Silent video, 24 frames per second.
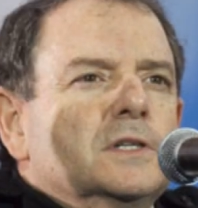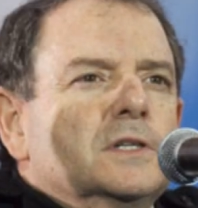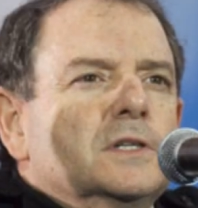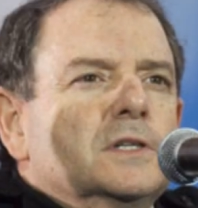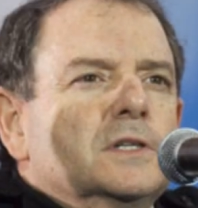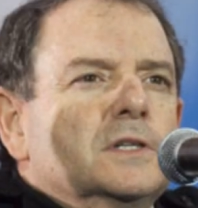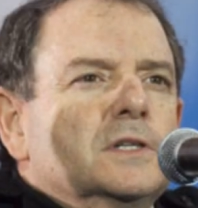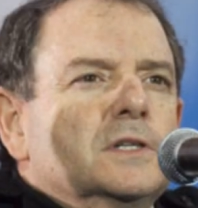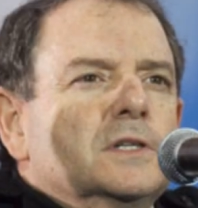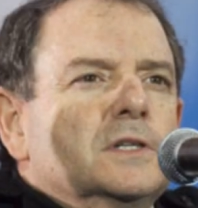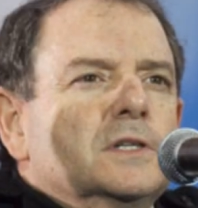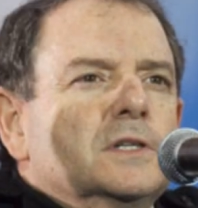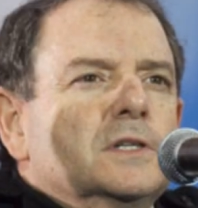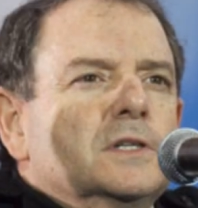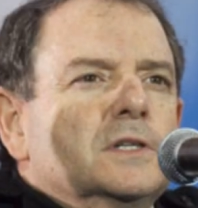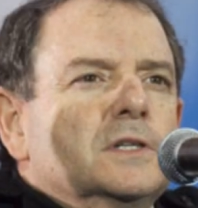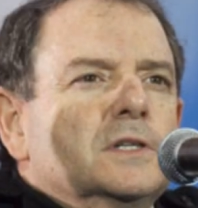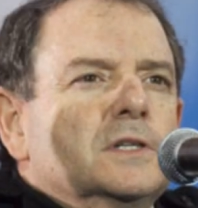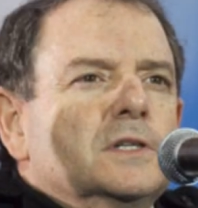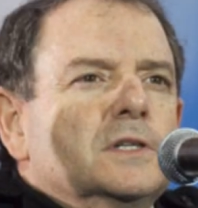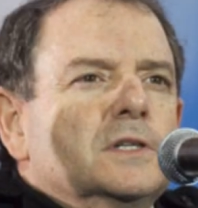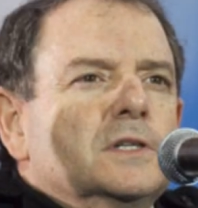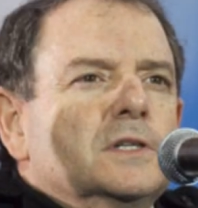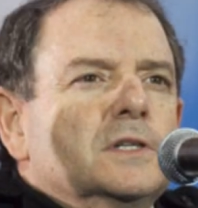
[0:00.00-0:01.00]
right at the
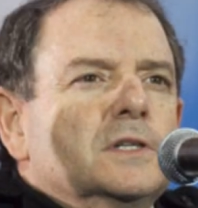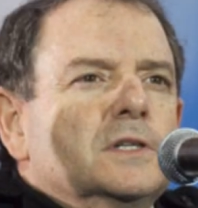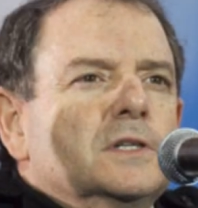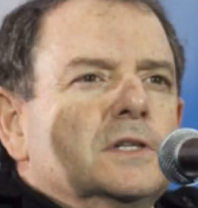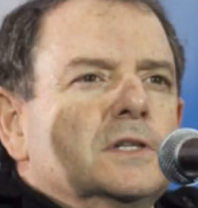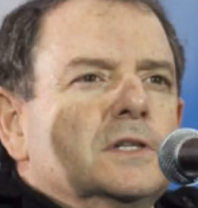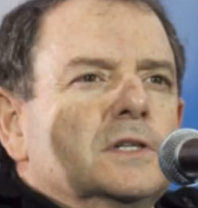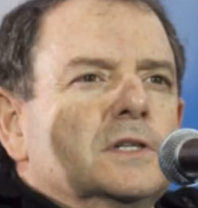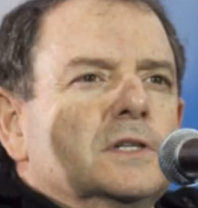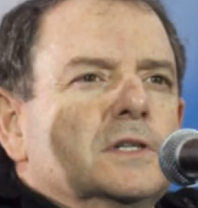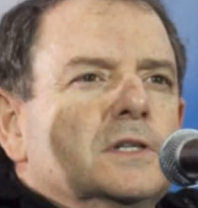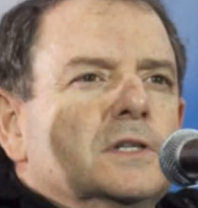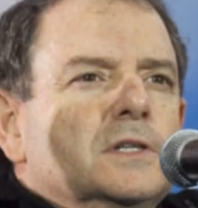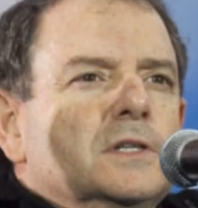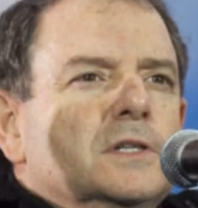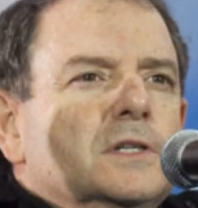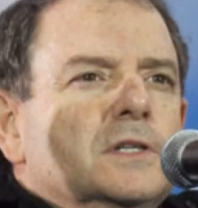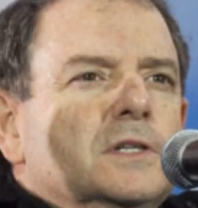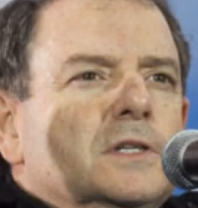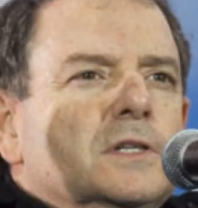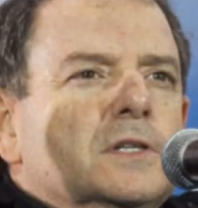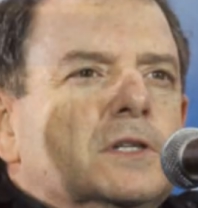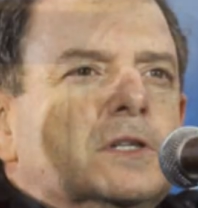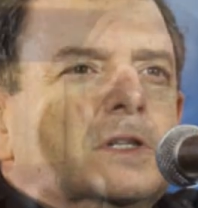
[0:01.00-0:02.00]
initial start. So
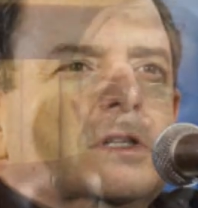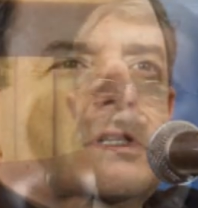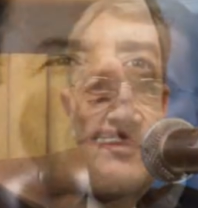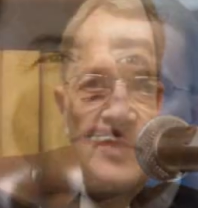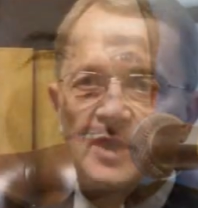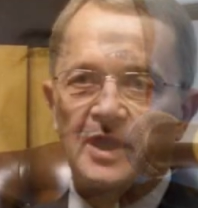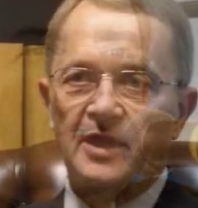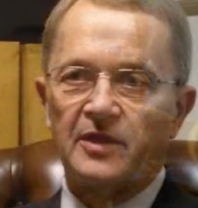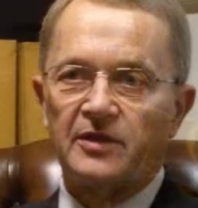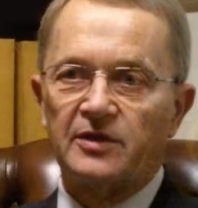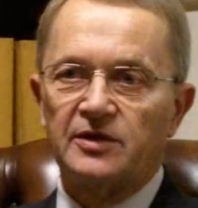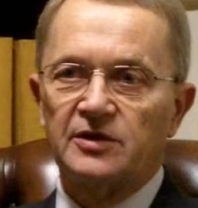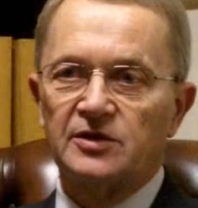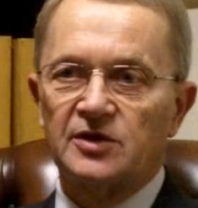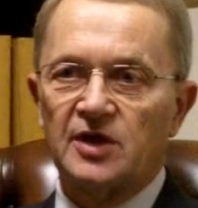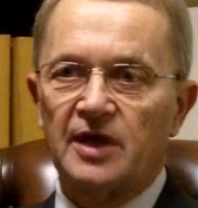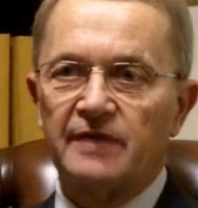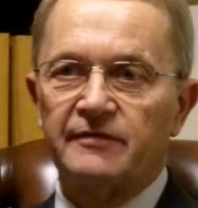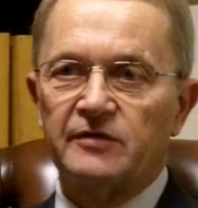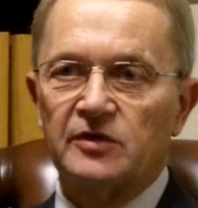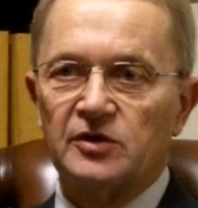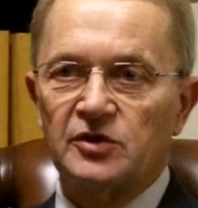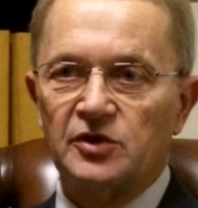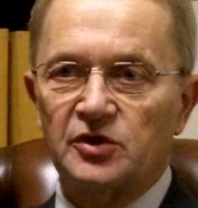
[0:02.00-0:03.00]
the chief pilot is
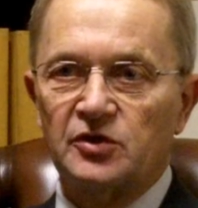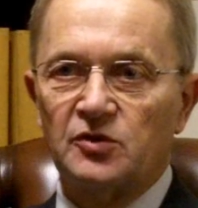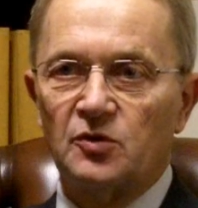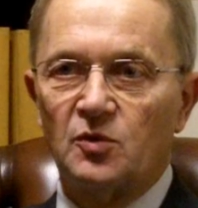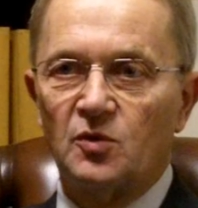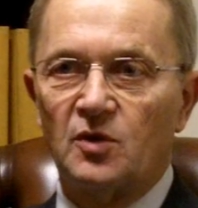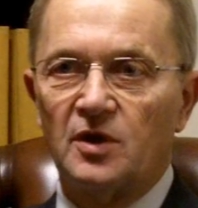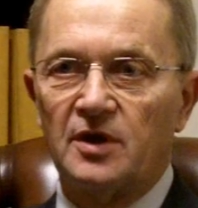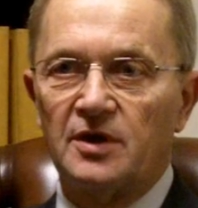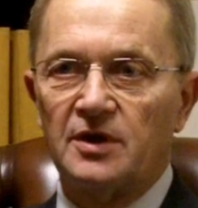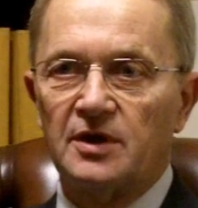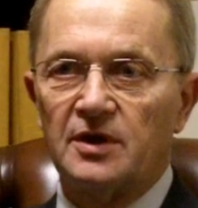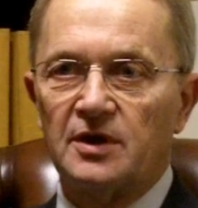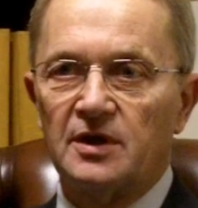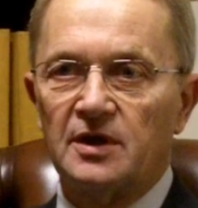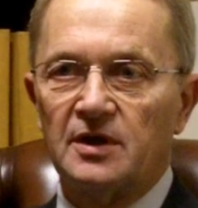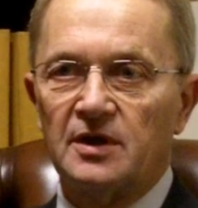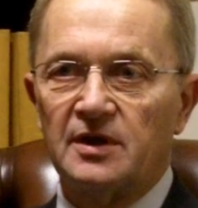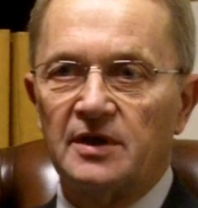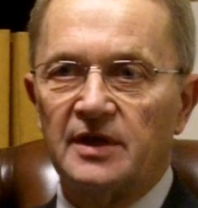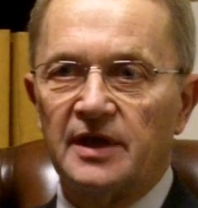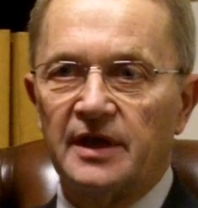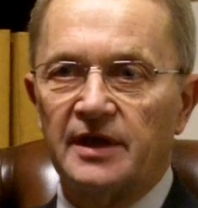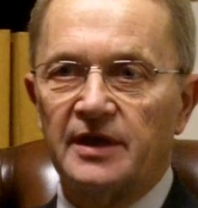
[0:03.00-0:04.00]
obviously the one
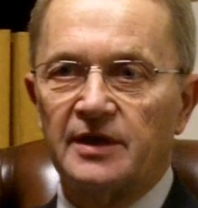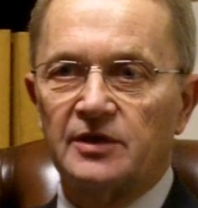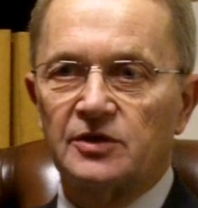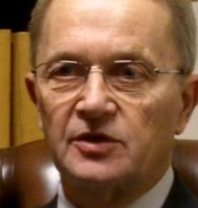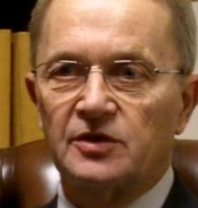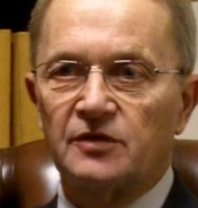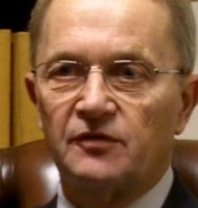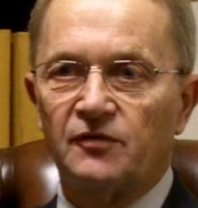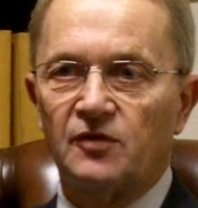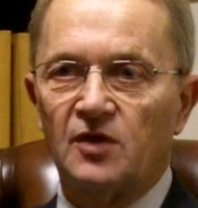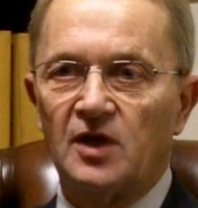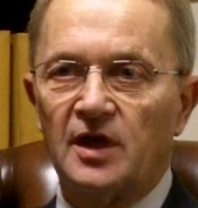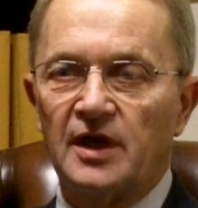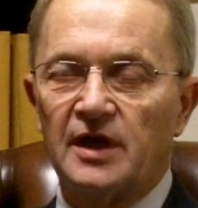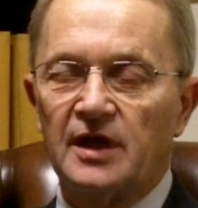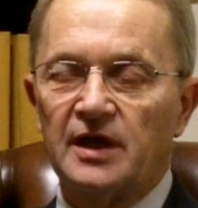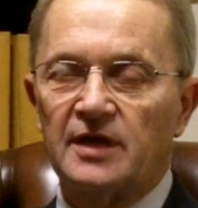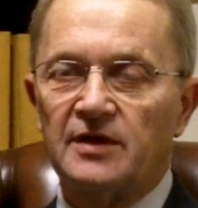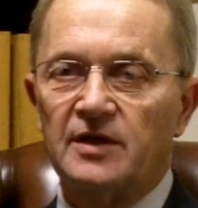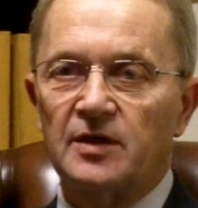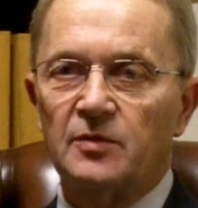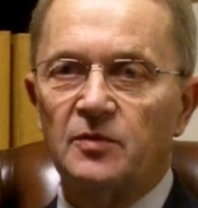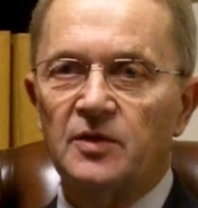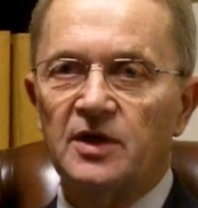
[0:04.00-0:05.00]
that gets to fly,
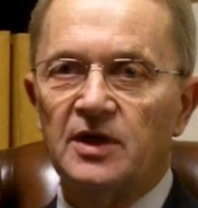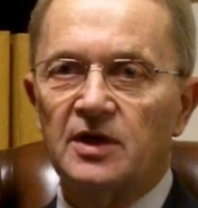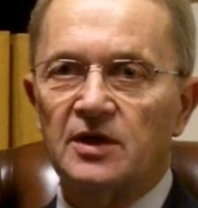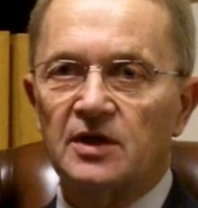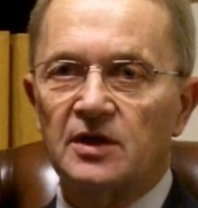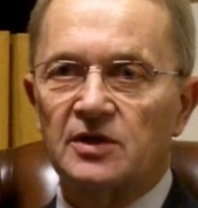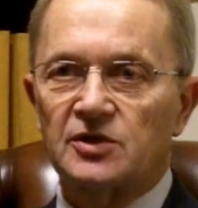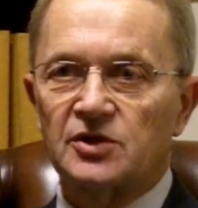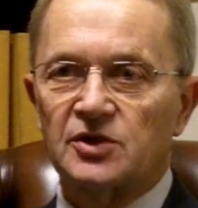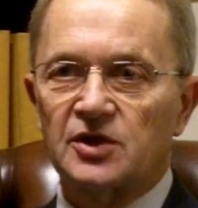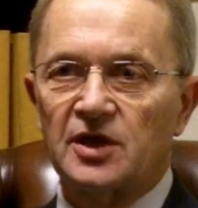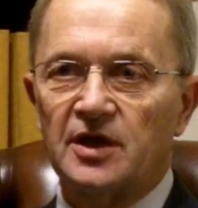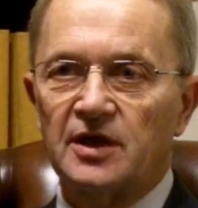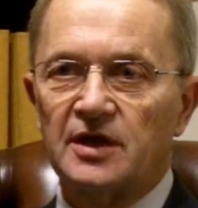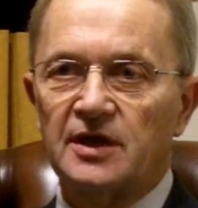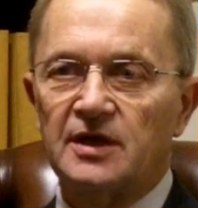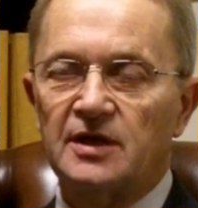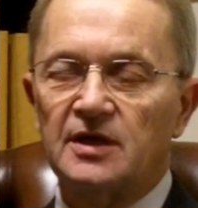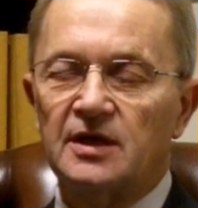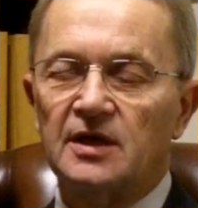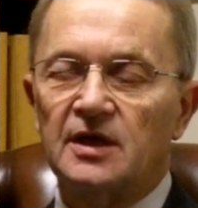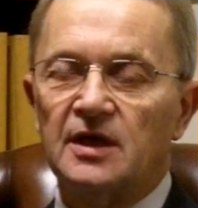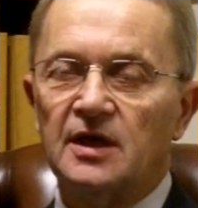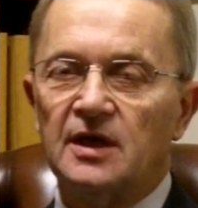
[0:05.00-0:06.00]
and then we
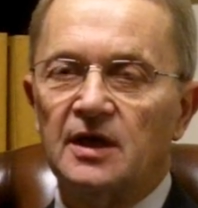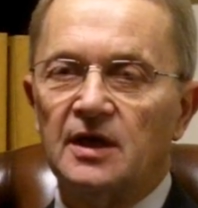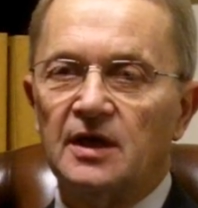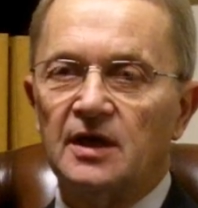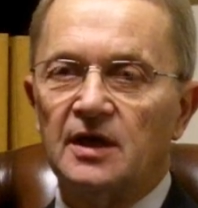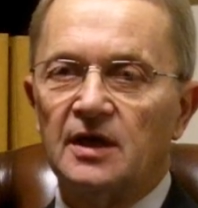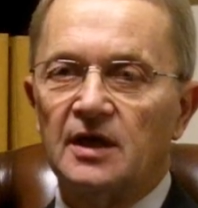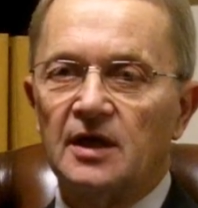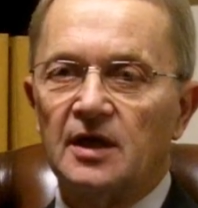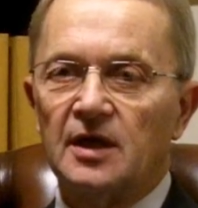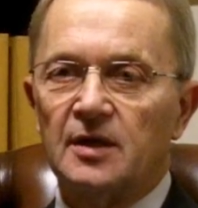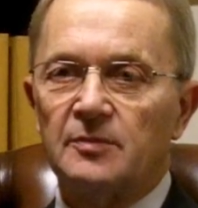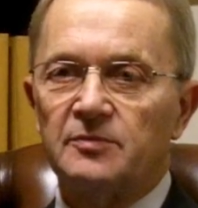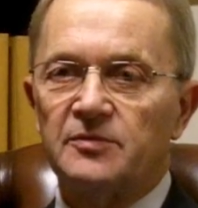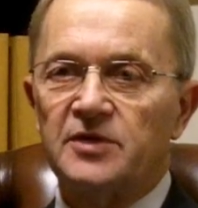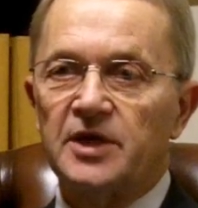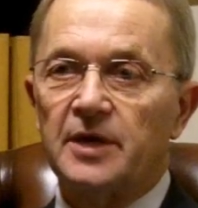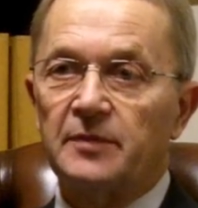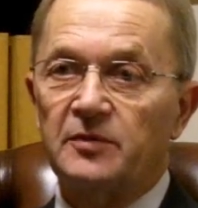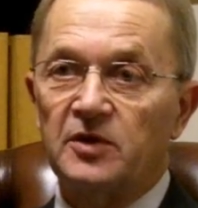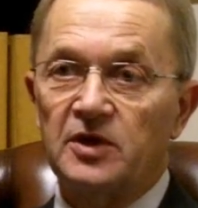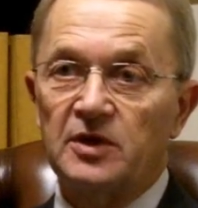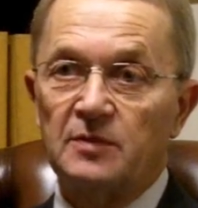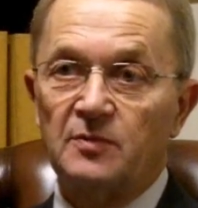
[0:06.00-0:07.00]
assign um,
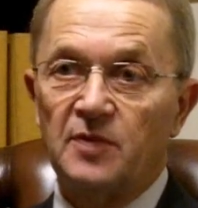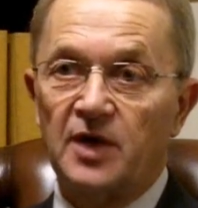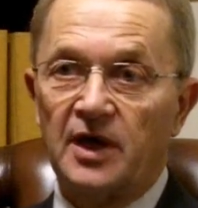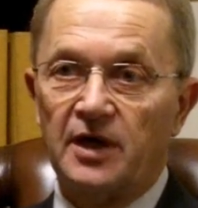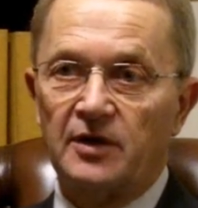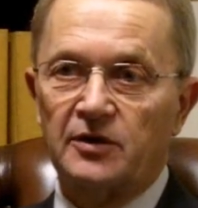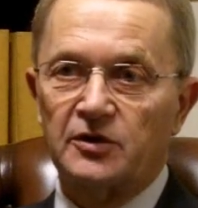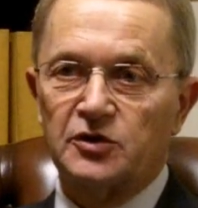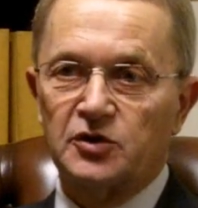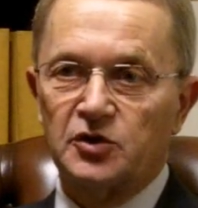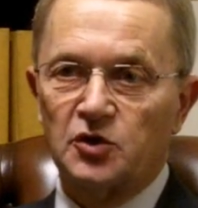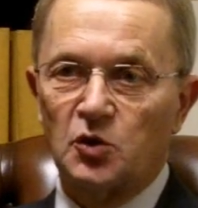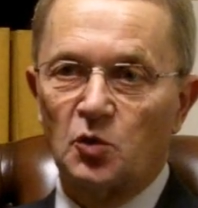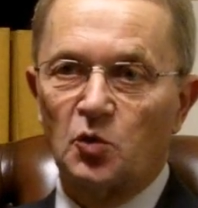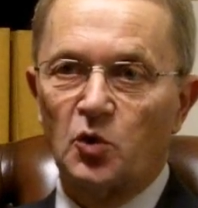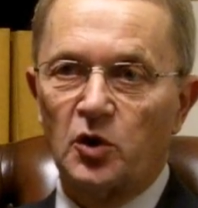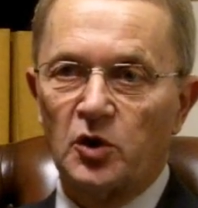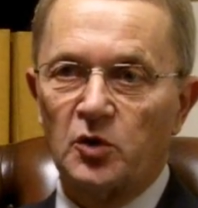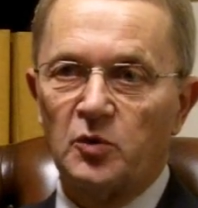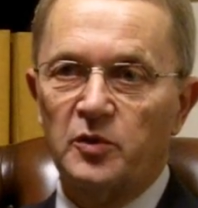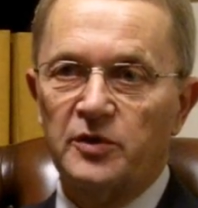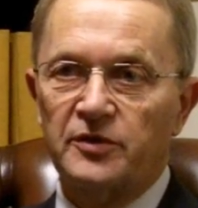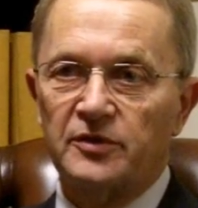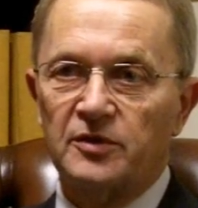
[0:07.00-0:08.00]
deputy pilots to
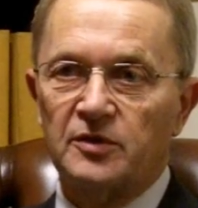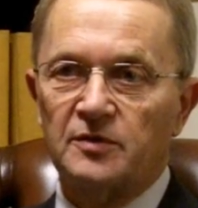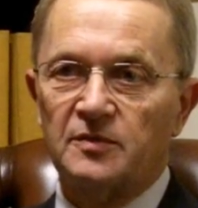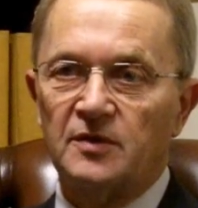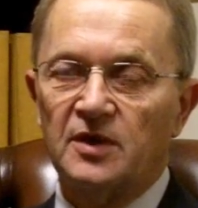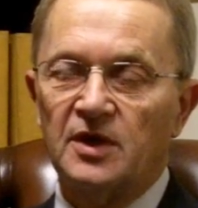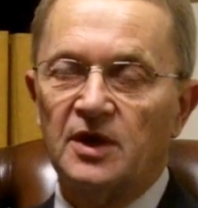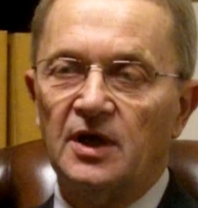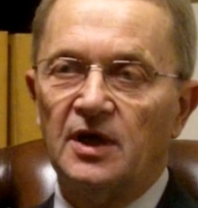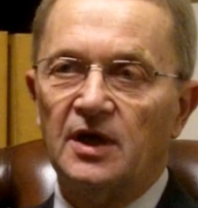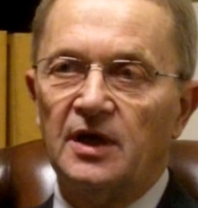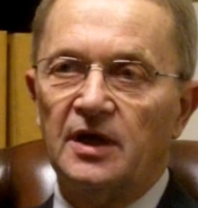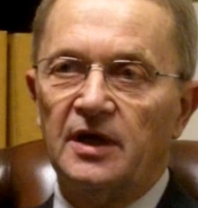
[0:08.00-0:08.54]
work with him.